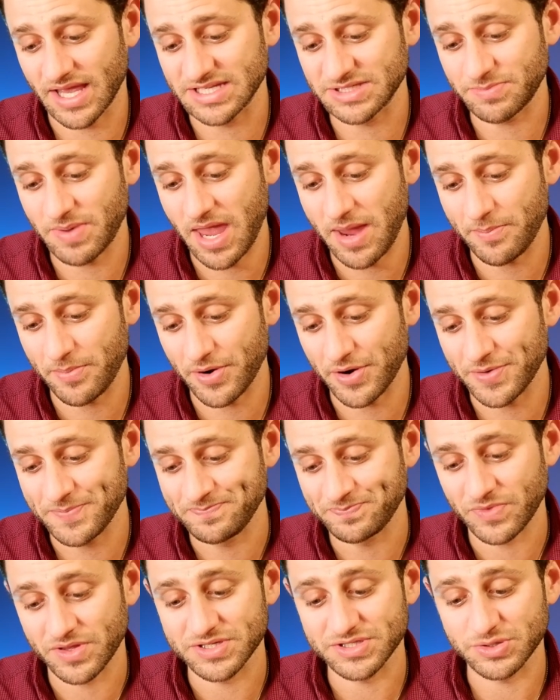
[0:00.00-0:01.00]
less
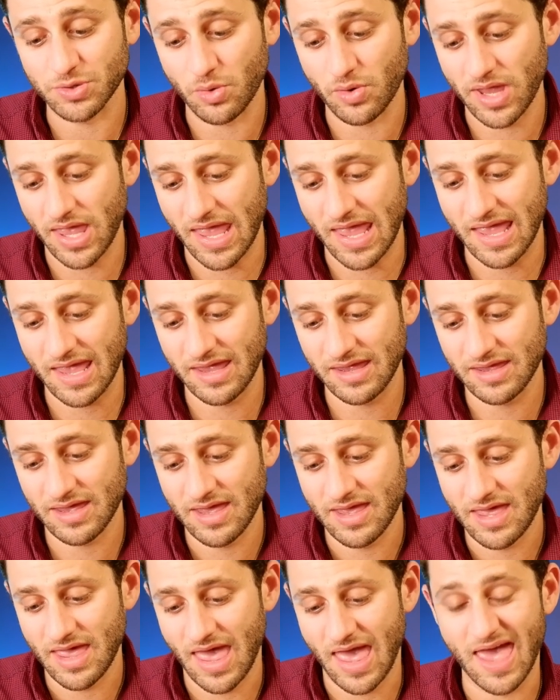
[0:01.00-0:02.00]
paper, soy ink,
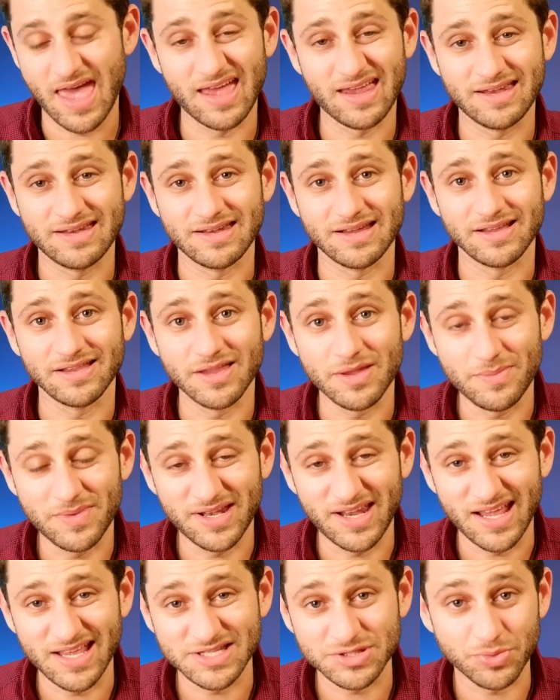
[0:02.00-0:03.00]
and
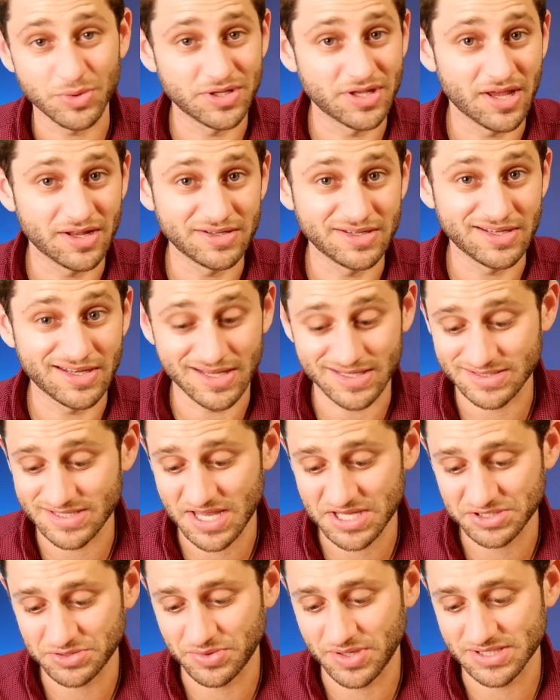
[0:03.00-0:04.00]
eliminates redundant
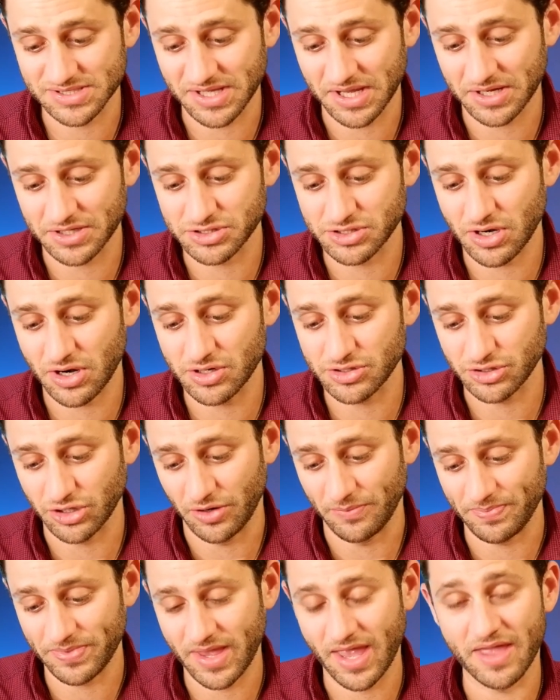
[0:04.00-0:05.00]
accessories like a
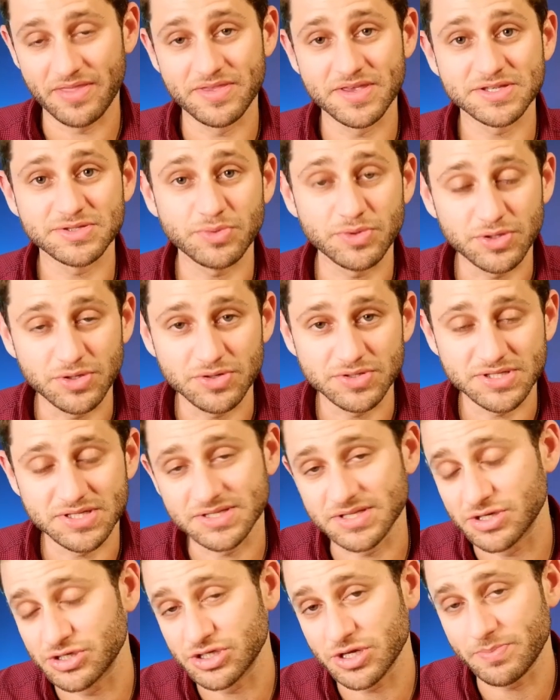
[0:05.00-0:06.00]
charger. And this
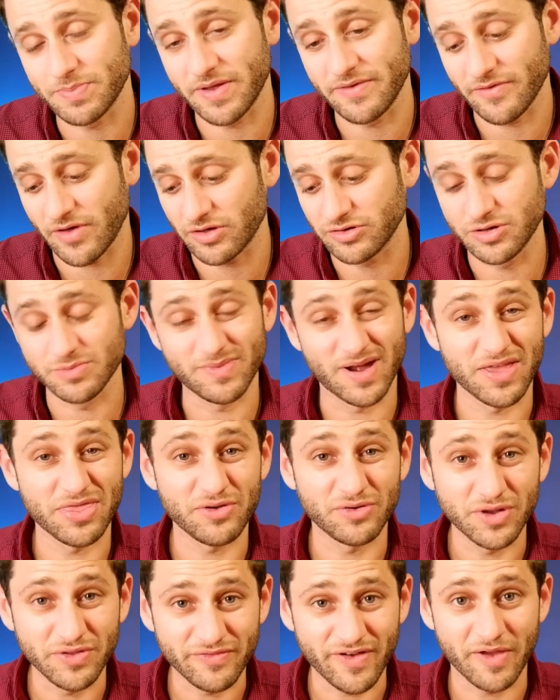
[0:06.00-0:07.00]
reduces the shipping volume by
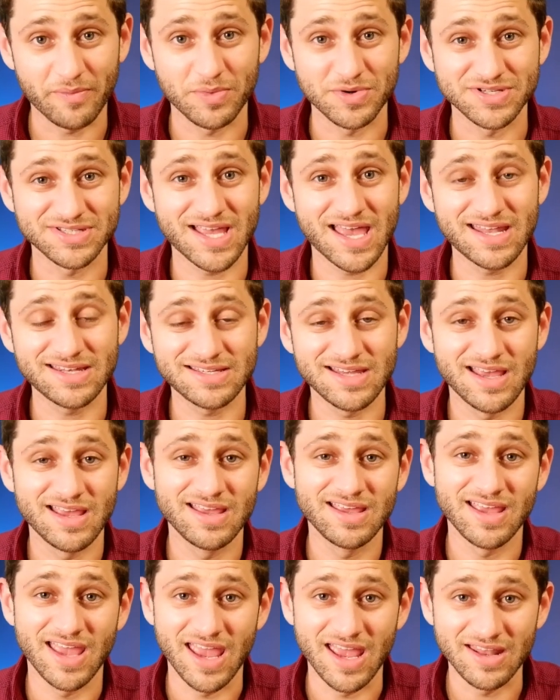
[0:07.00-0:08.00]
35%
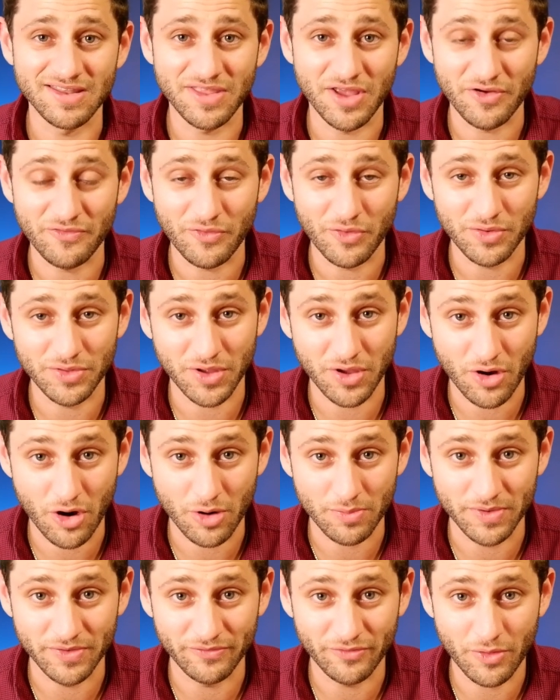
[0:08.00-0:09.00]
and therefore the
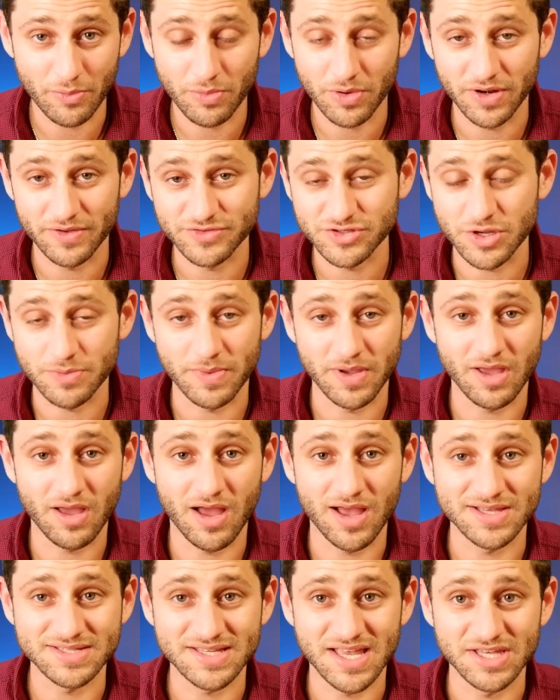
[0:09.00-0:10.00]
carbon footprint of shipping
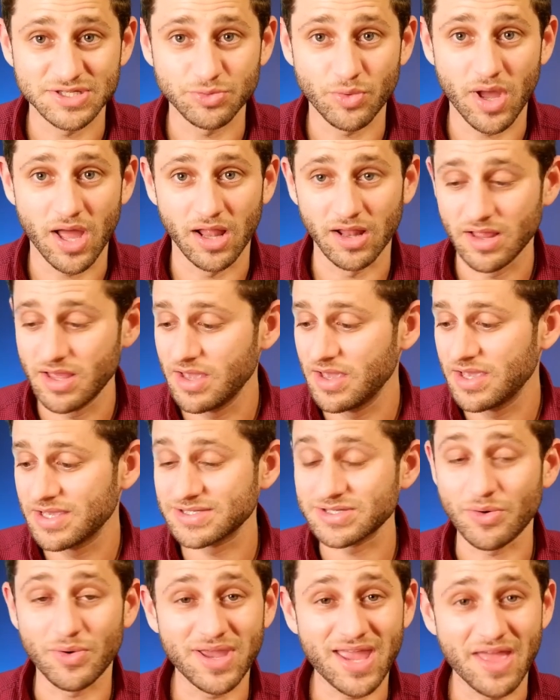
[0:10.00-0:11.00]
costs as well.
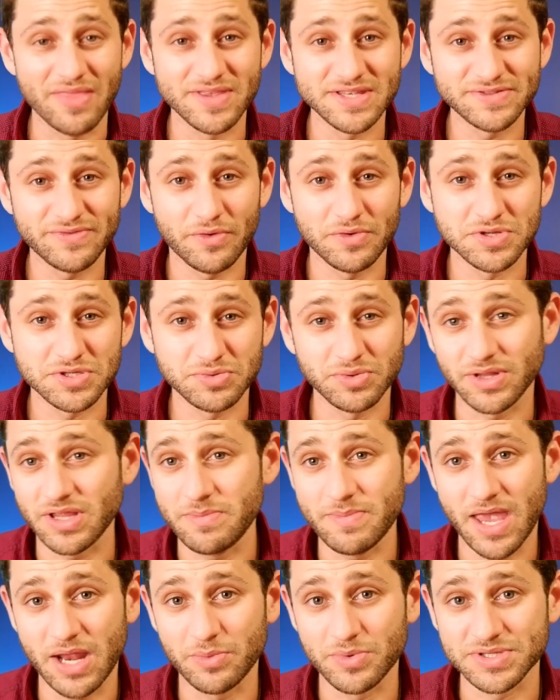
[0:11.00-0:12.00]
So again, this phone is
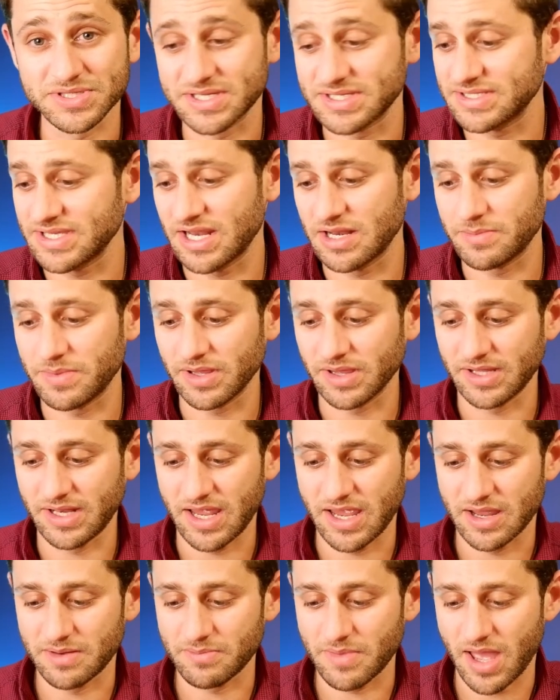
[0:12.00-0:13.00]
really made with
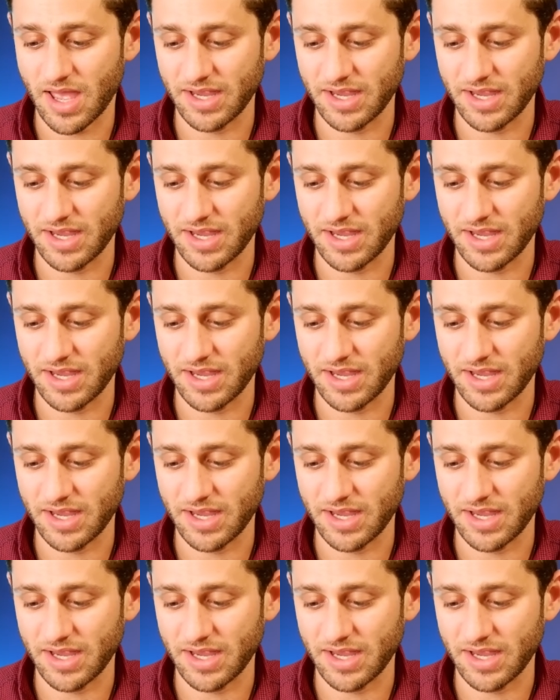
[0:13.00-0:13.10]
sustainability in